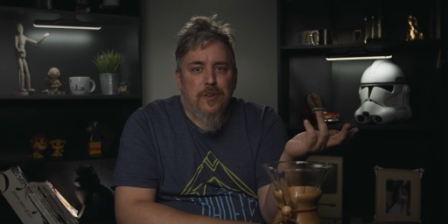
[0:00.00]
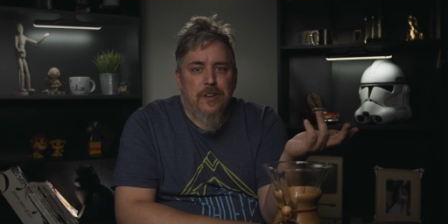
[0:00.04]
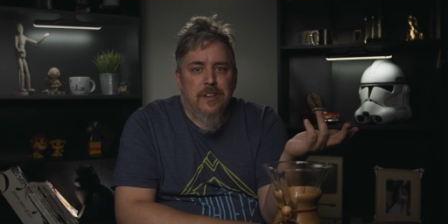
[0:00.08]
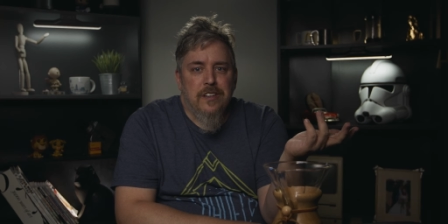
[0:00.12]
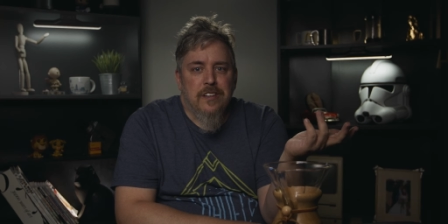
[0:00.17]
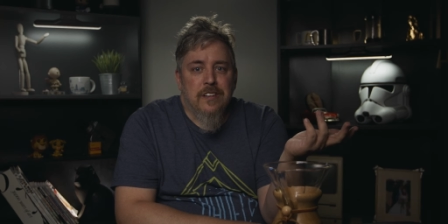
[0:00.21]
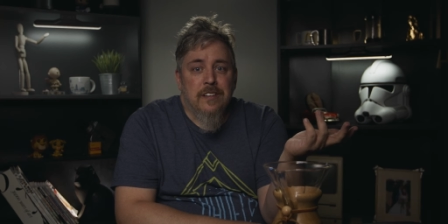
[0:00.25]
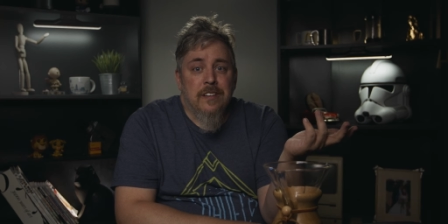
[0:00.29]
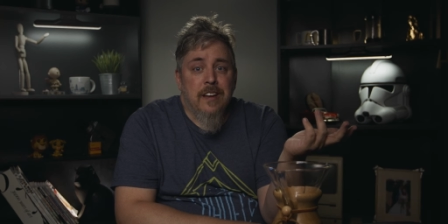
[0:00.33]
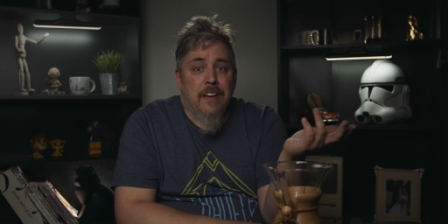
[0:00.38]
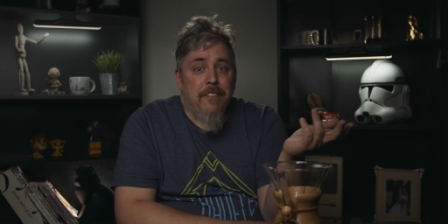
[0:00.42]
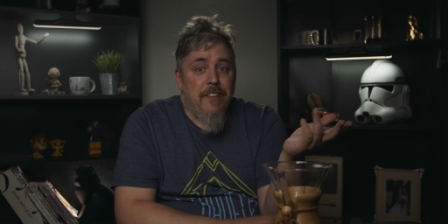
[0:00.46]

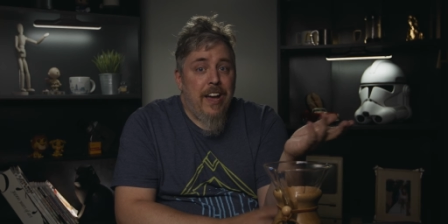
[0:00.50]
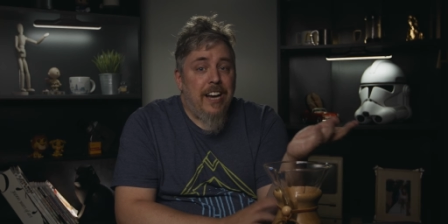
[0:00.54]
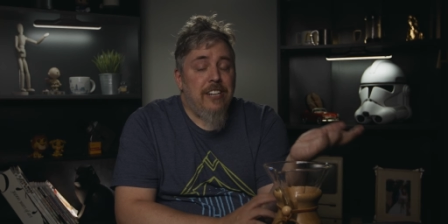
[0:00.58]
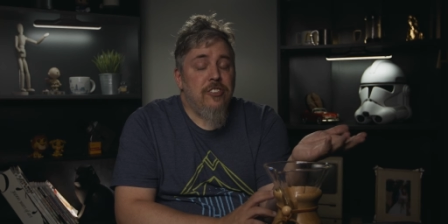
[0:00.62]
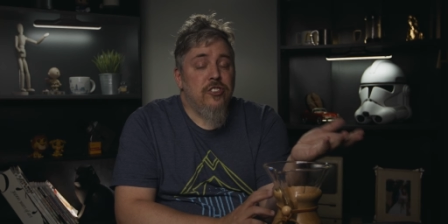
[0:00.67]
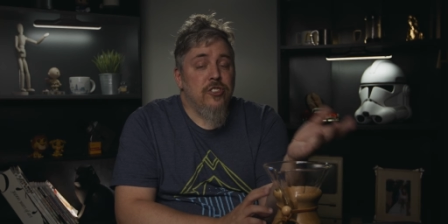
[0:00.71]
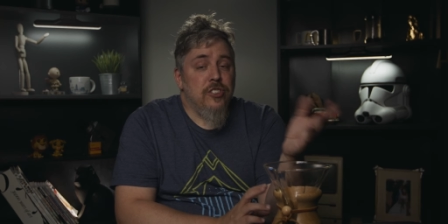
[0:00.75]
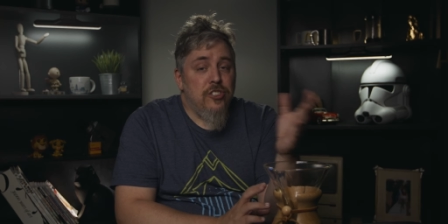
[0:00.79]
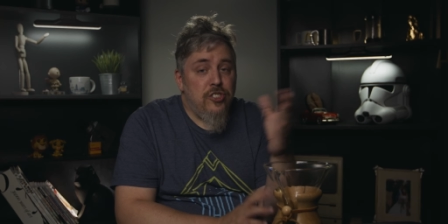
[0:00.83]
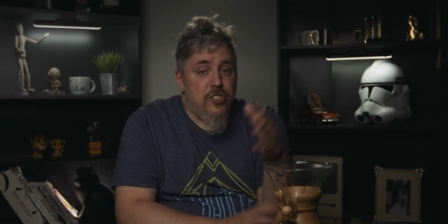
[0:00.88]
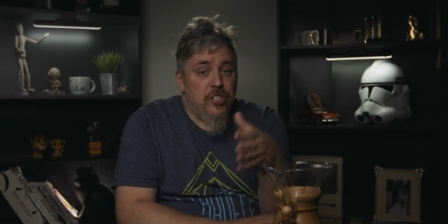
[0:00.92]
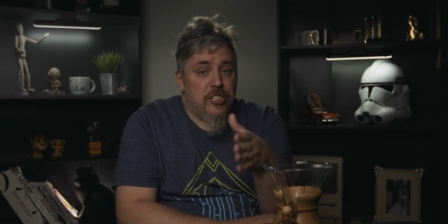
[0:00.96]
and I've
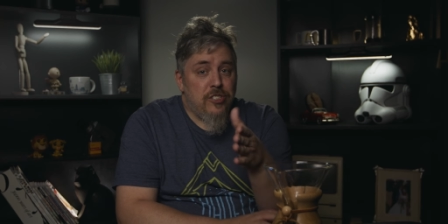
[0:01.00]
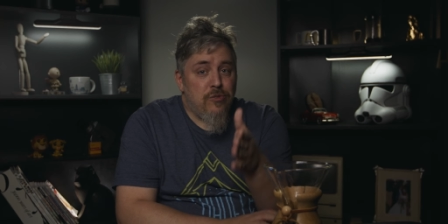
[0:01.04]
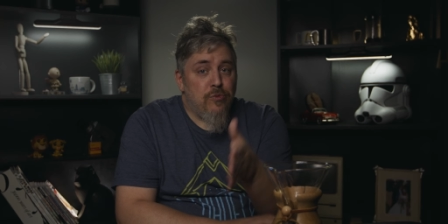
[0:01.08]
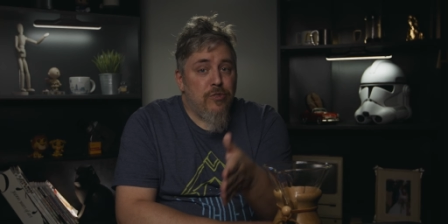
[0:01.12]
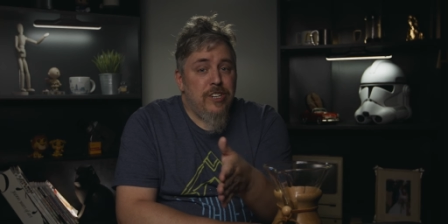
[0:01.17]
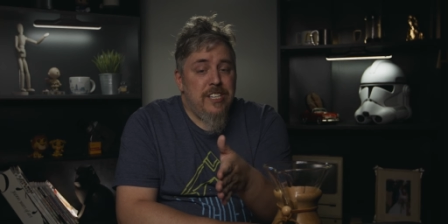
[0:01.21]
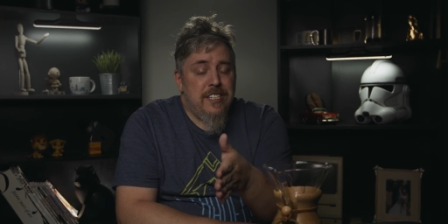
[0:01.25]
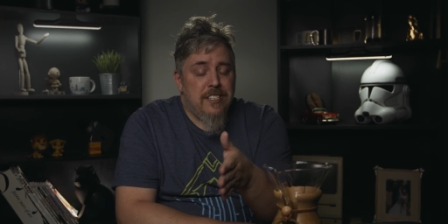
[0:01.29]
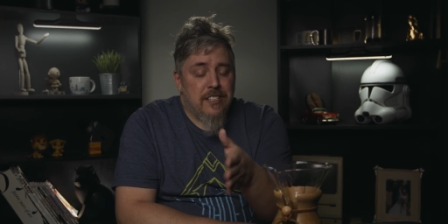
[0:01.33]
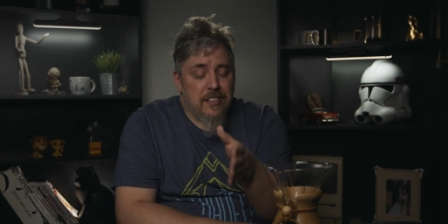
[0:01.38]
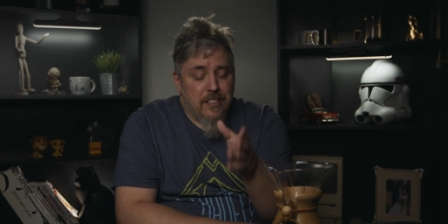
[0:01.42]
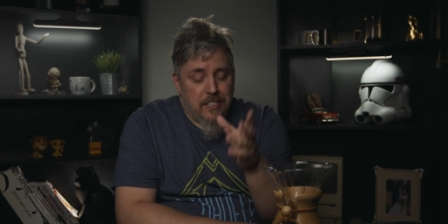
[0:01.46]
actually just
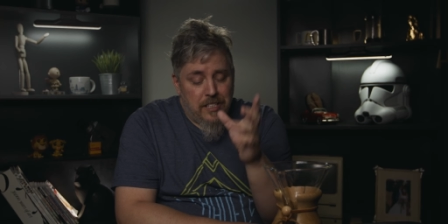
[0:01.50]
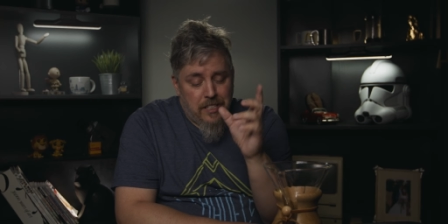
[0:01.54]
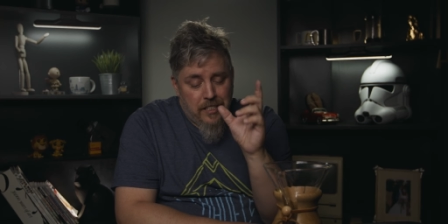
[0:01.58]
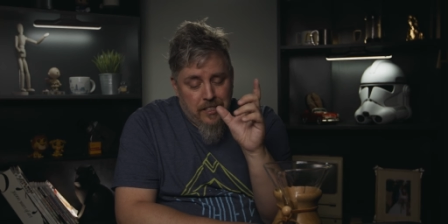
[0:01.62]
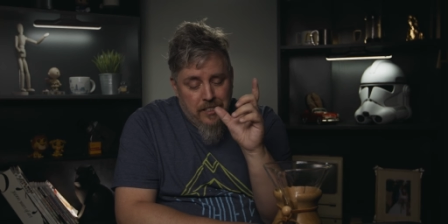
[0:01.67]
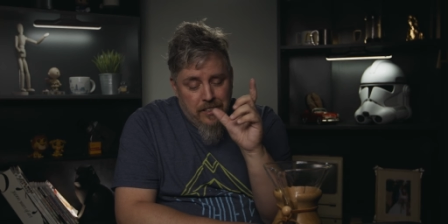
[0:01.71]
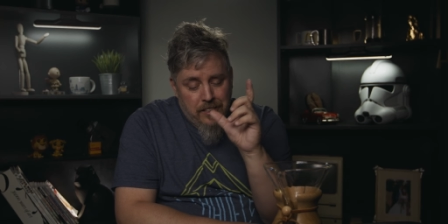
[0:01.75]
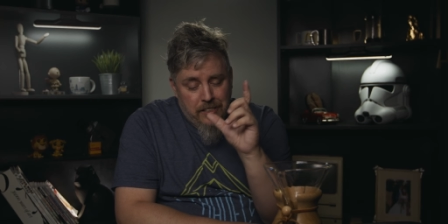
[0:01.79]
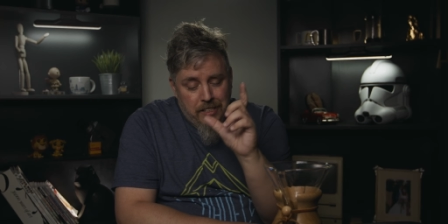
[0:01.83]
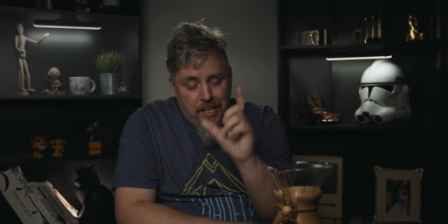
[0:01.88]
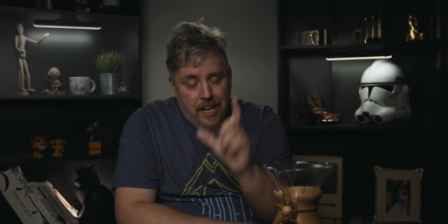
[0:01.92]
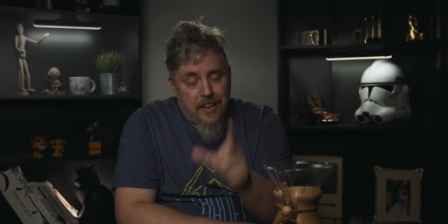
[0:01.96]
recently
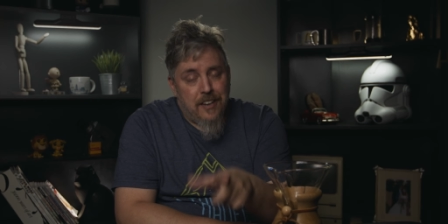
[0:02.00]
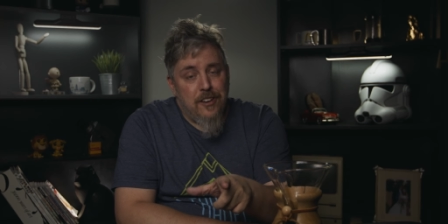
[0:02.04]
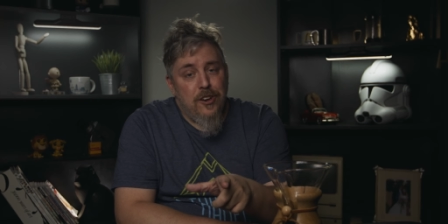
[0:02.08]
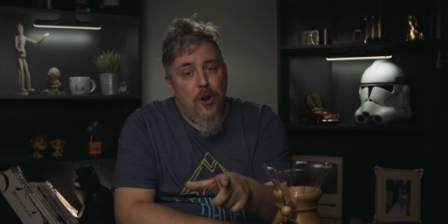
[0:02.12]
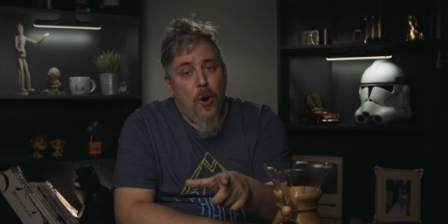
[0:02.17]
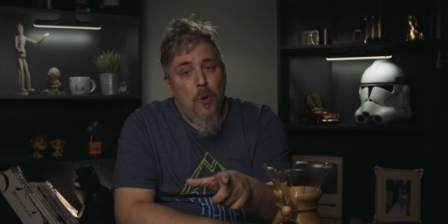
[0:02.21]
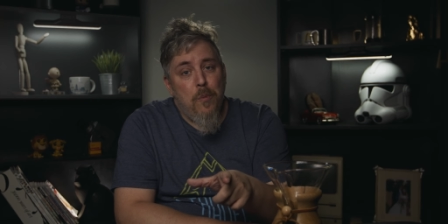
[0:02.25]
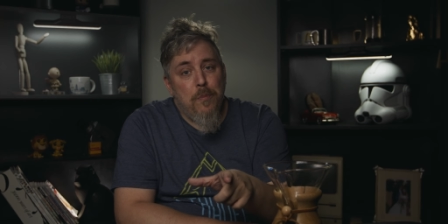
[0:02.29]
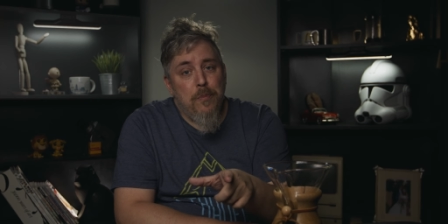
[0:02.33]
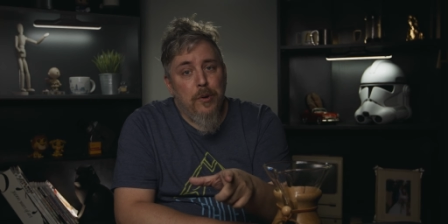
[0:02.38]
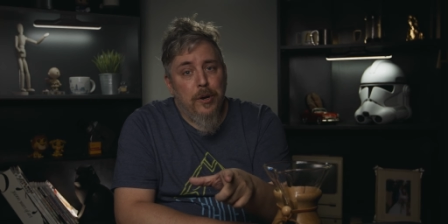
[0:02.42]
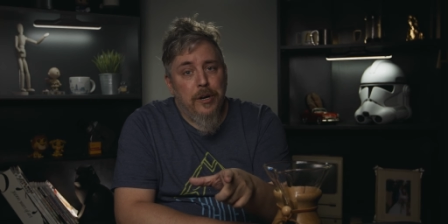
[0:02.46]
got a
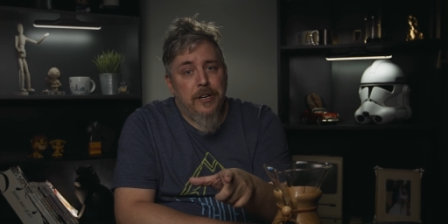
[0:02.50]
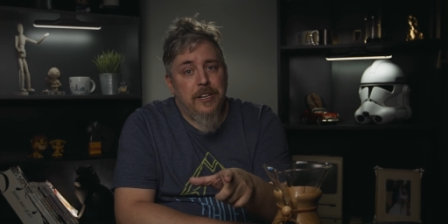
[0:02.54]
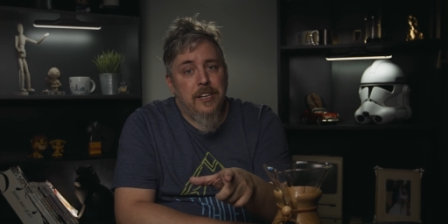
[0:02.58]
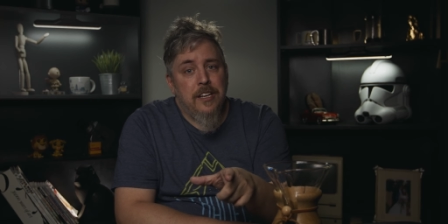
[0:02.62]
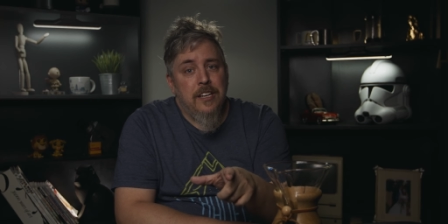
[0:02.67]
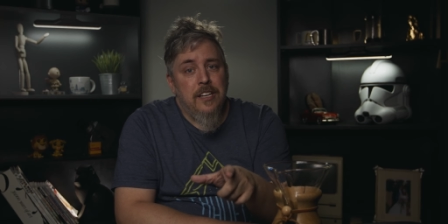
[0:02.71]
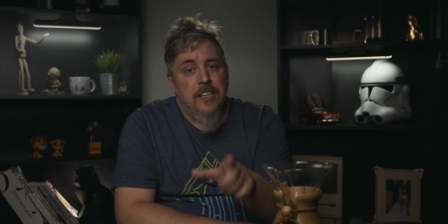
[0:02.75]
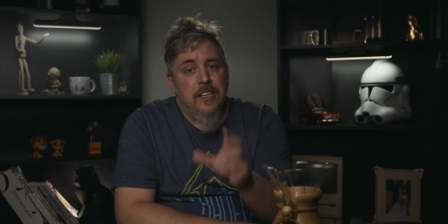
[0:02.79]
notebook